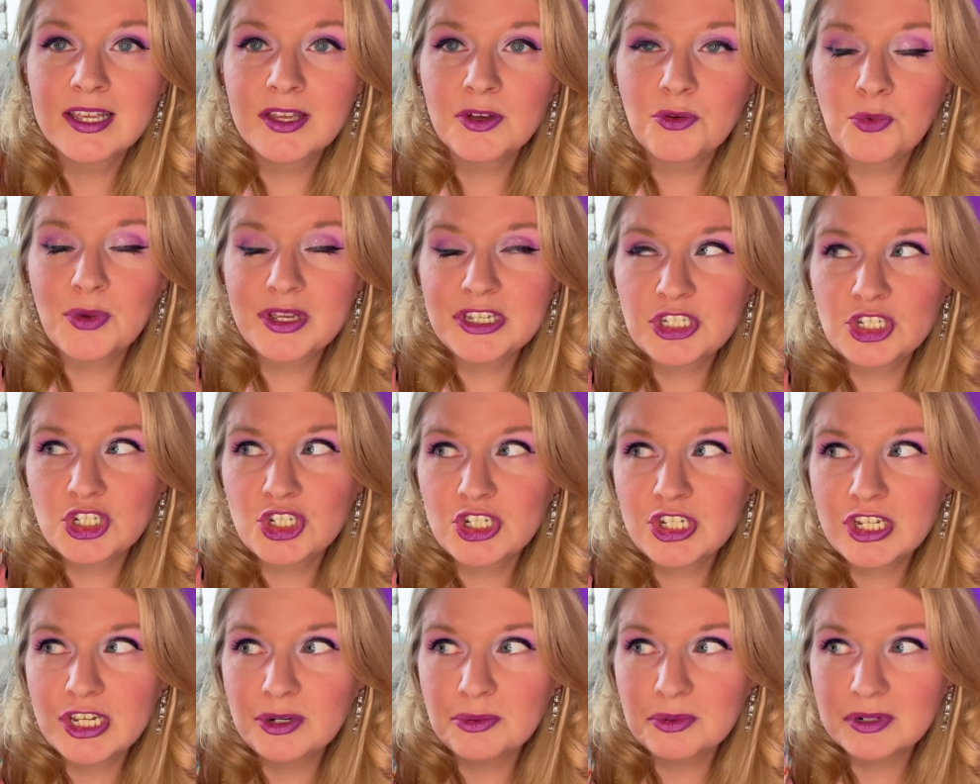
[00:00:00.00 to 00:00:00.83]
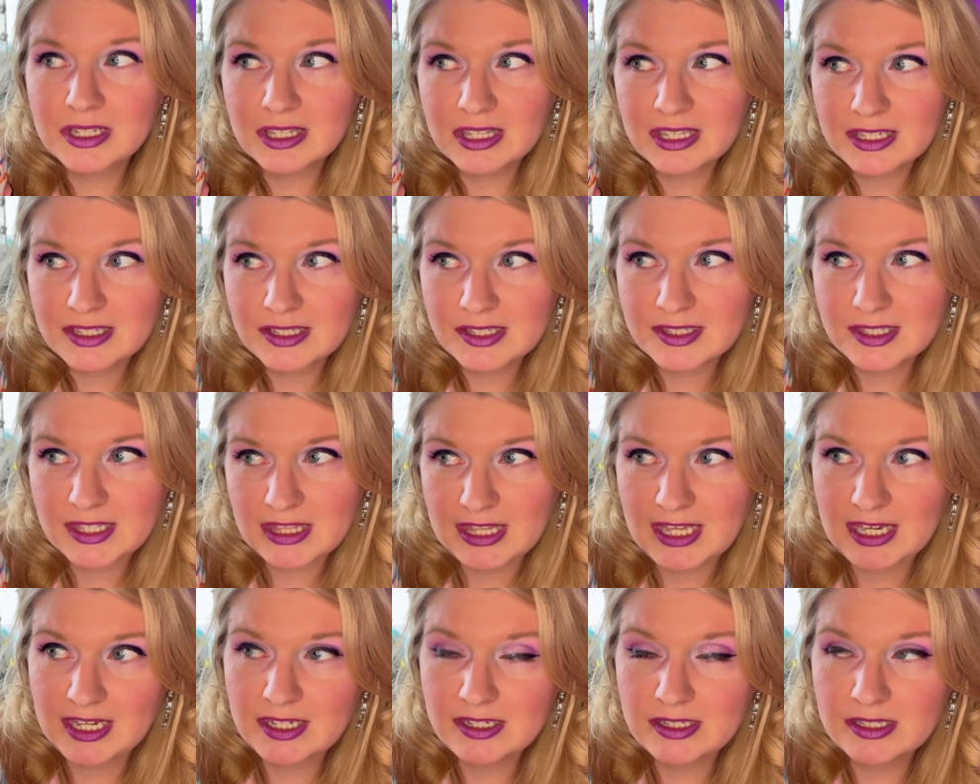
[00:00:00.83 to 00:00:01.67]
when she released
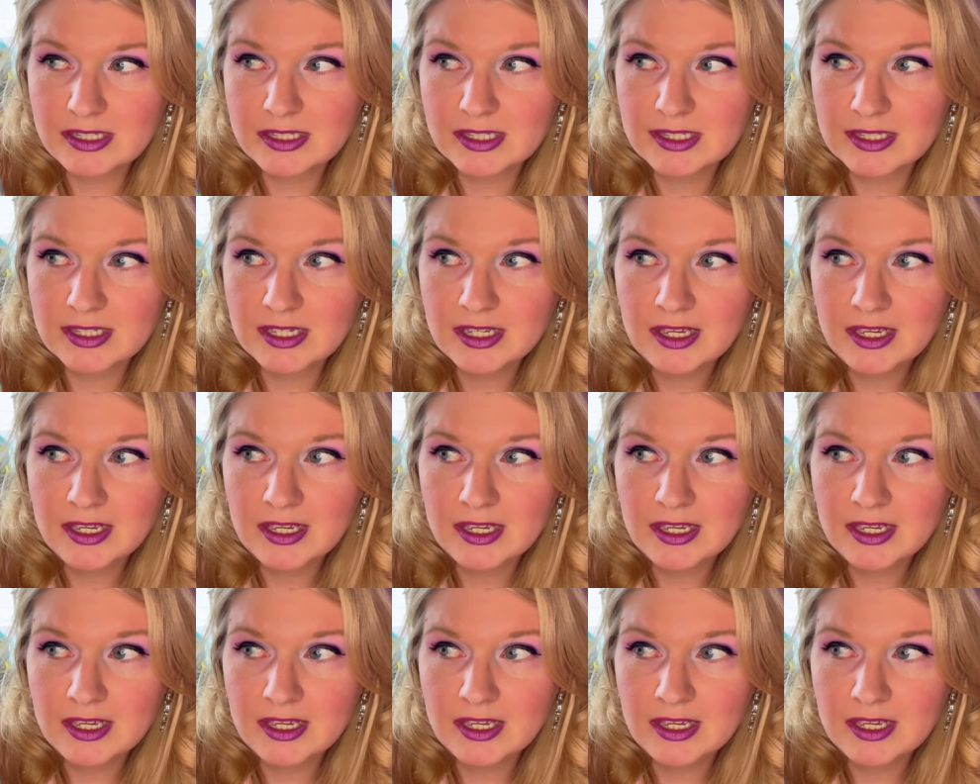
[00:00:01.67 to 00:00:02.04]
this,